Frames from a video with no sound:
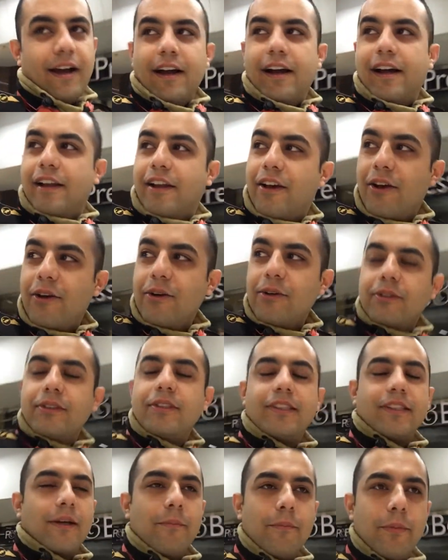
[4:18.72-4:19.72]
I know
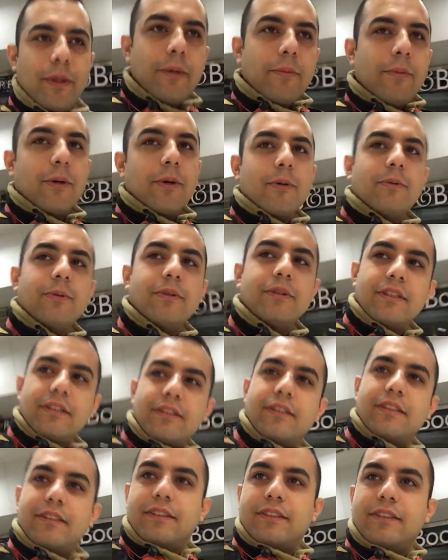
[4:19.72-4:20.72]
some people would
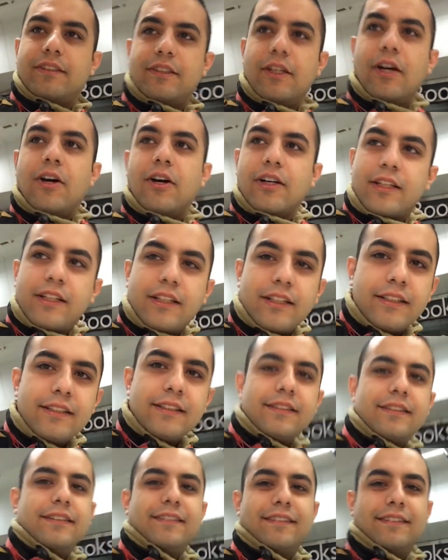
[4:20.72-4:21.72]
talk
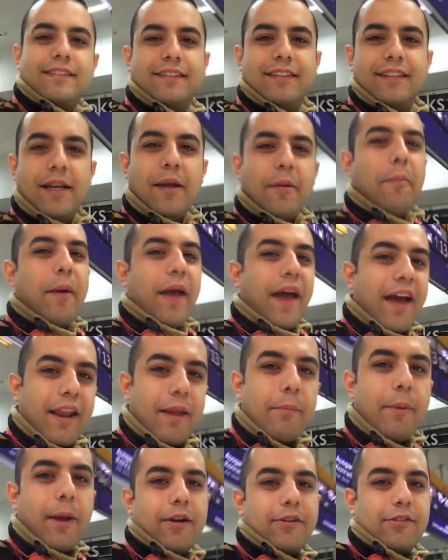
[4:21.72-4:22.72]
bad
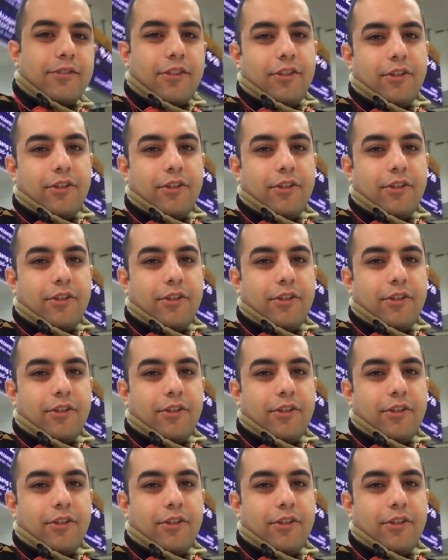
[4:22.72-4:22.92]
about